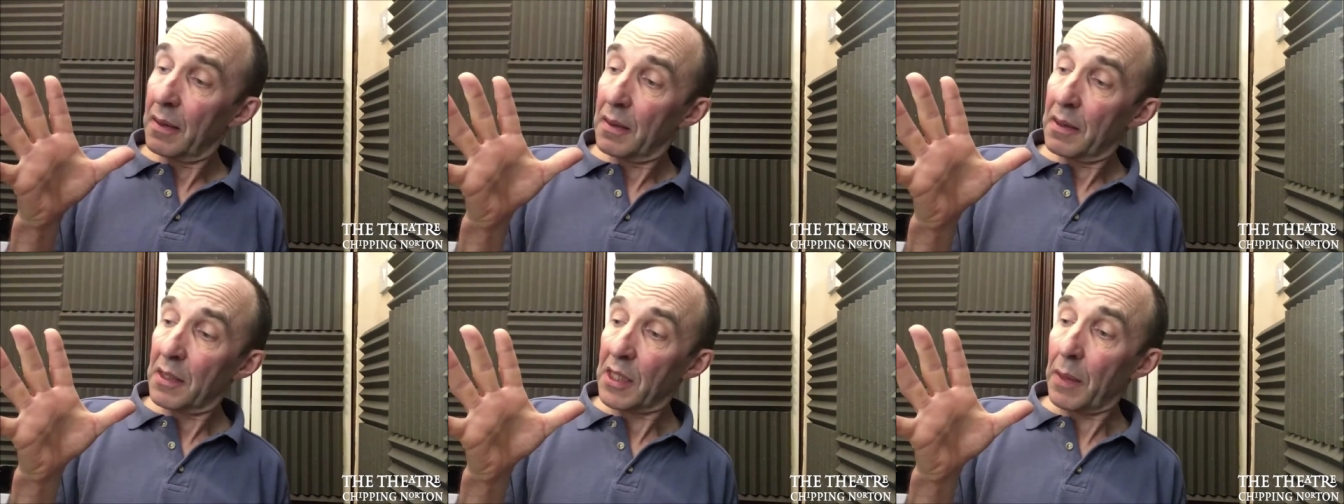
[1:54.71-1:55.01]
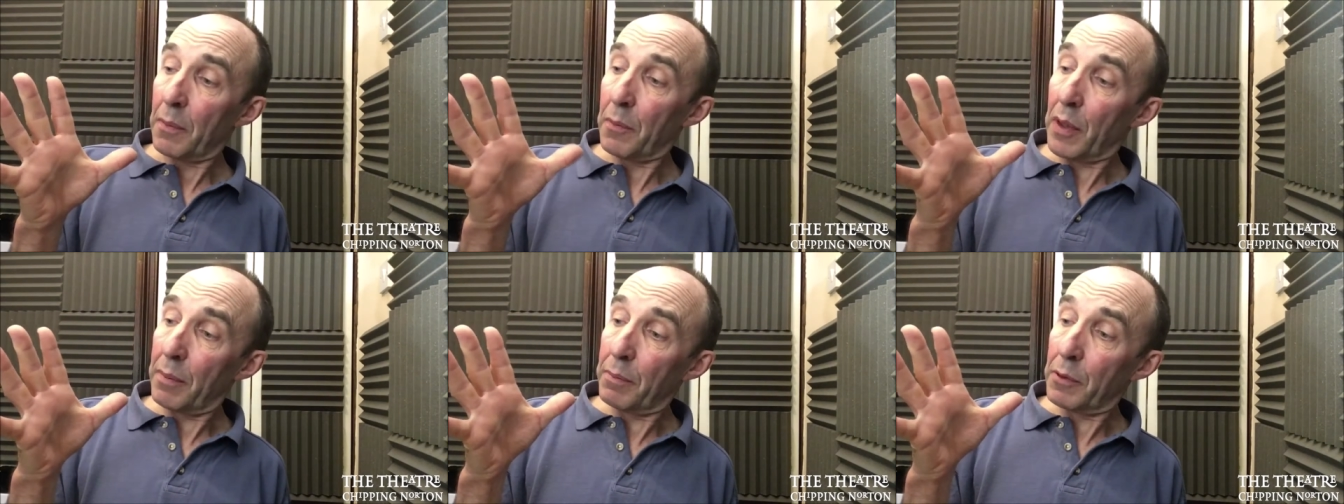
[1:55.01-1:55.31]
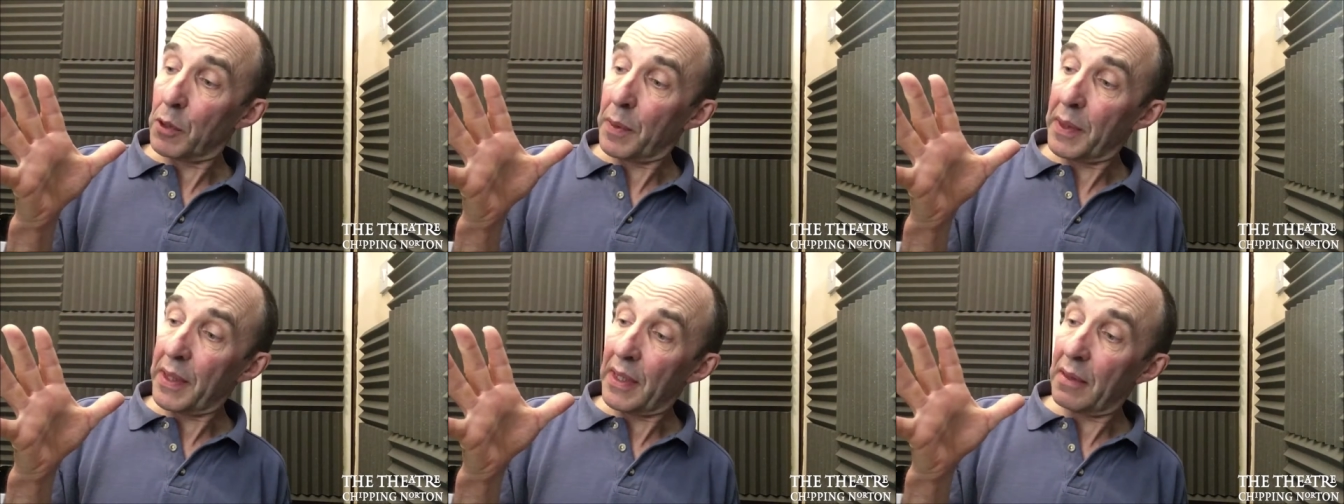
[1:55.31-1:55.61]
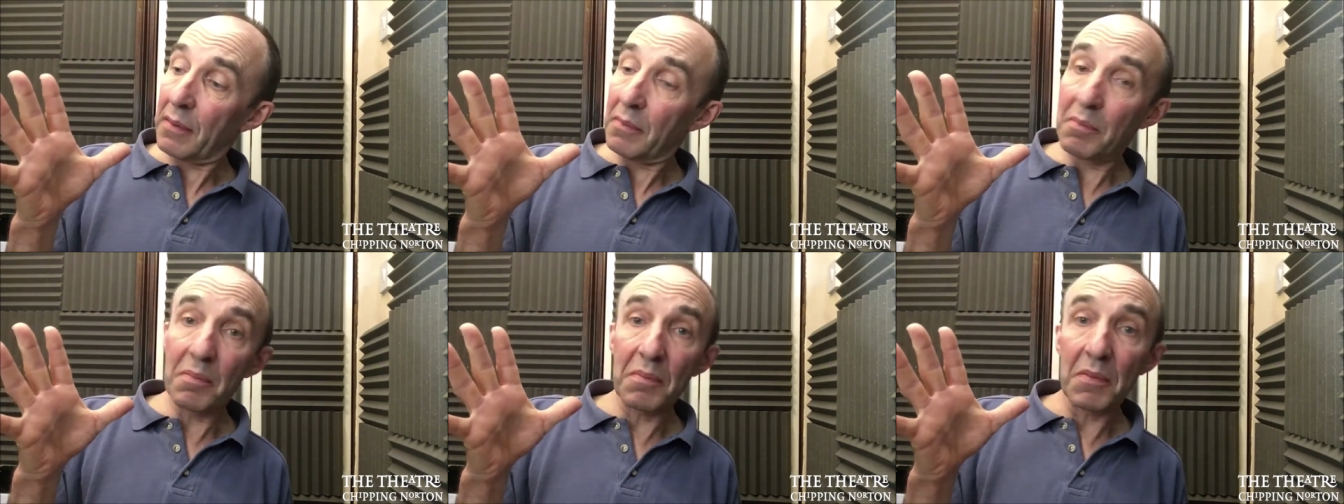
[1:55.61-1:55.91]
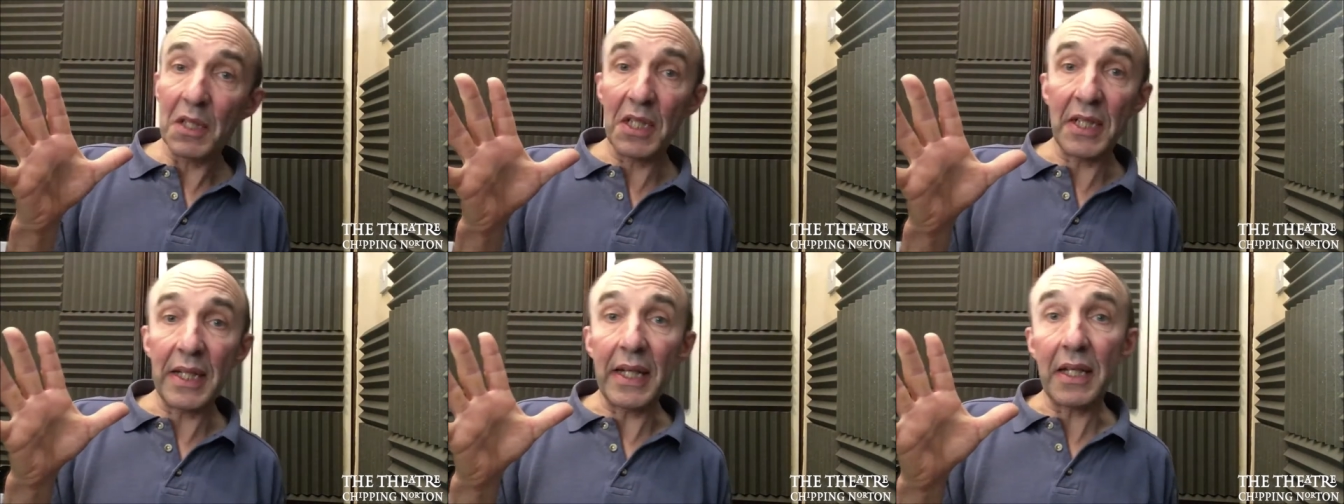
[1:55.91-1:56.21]
Somewhere between
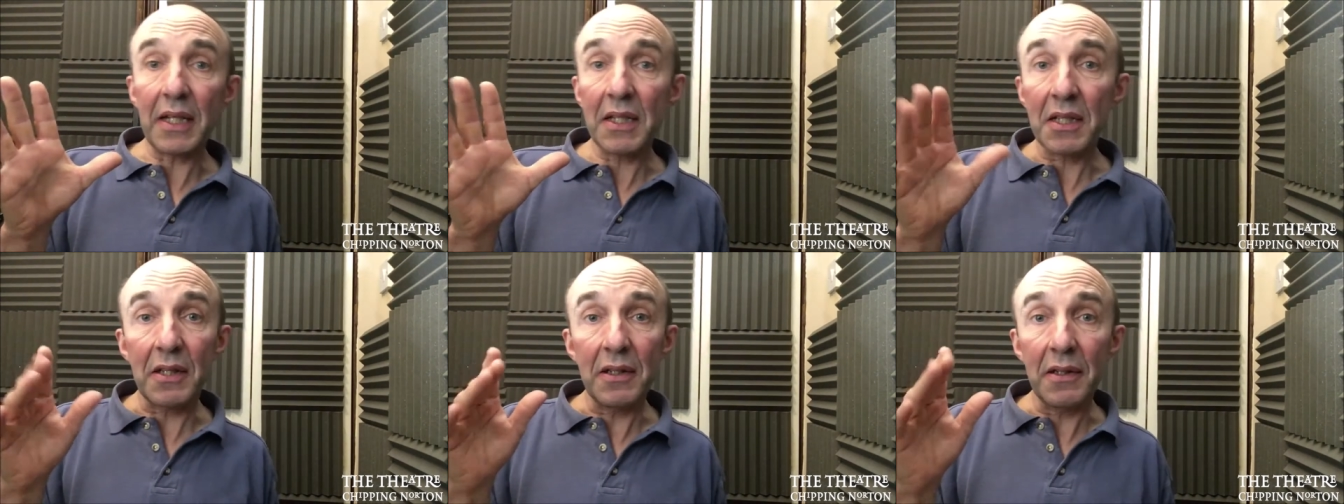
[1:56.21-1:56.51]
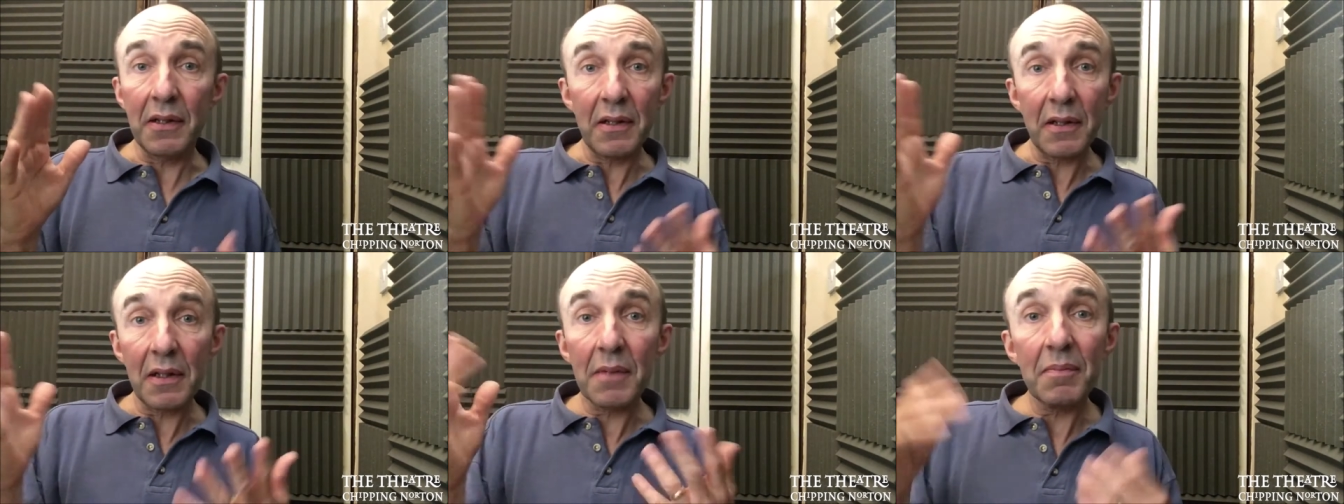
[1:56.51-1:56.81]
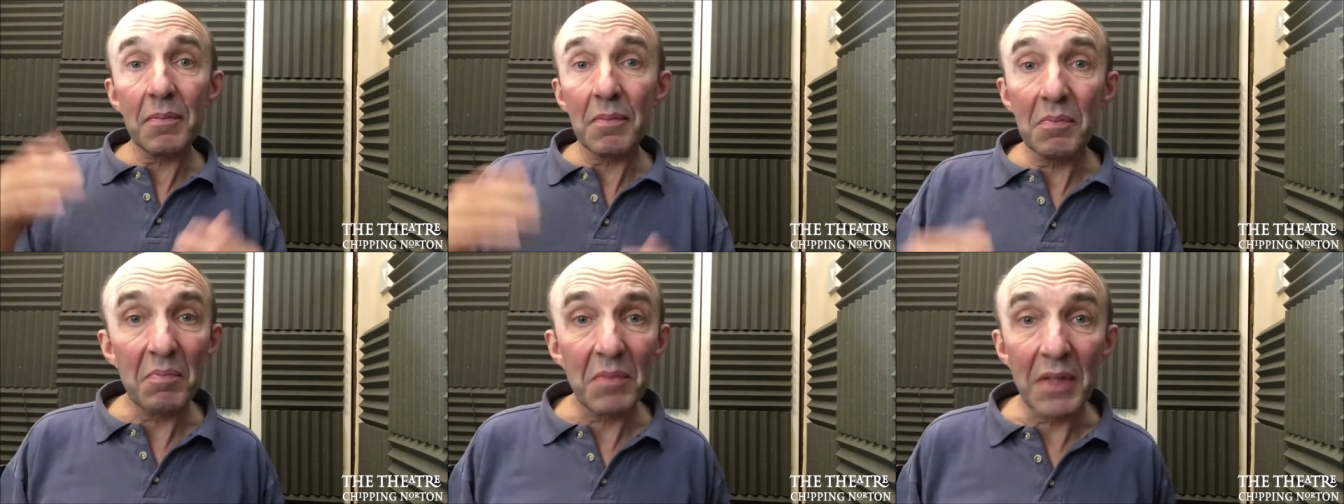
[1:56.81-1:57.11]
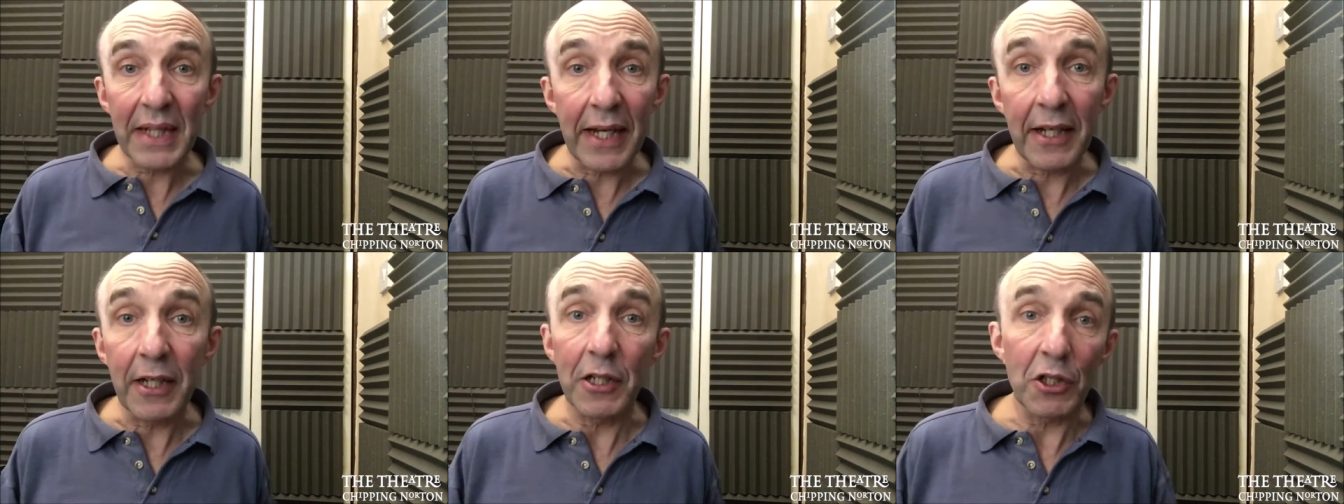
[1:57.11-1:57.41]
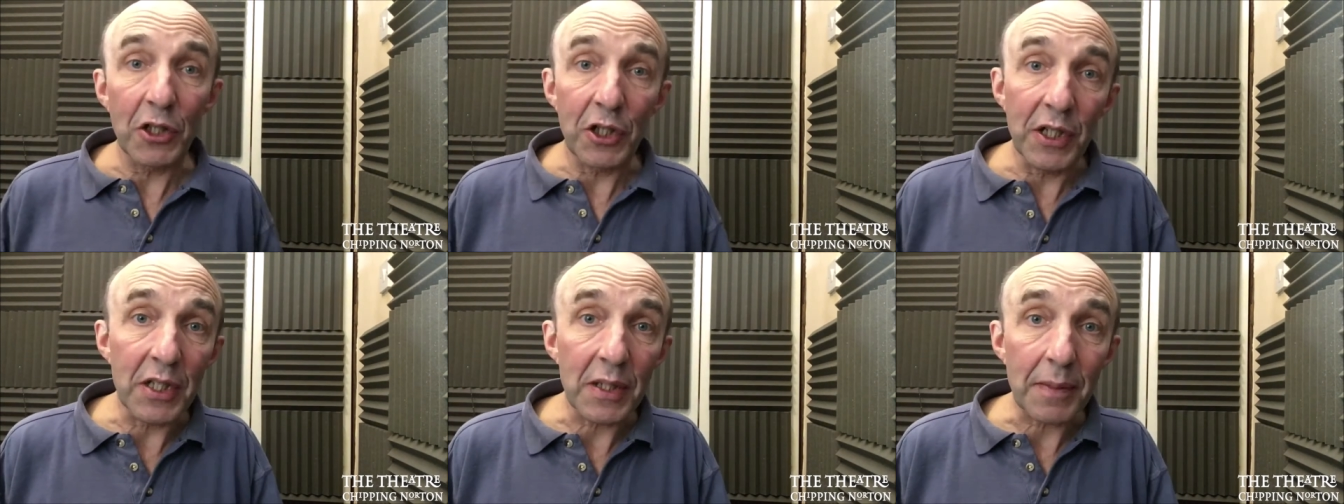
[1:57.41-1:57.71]
6 and 10
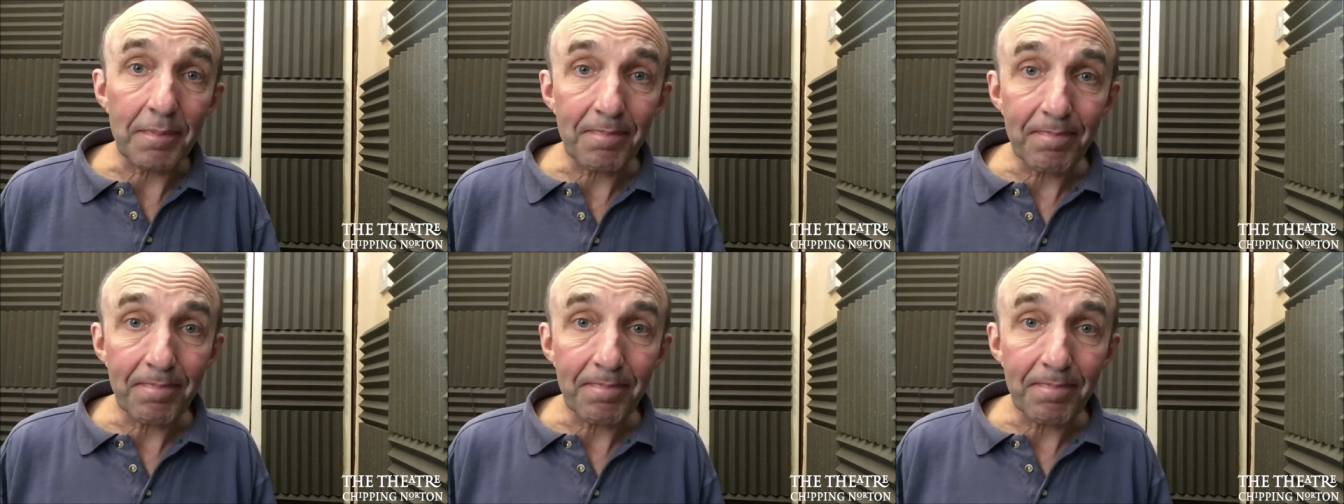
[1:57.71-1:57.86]
inches.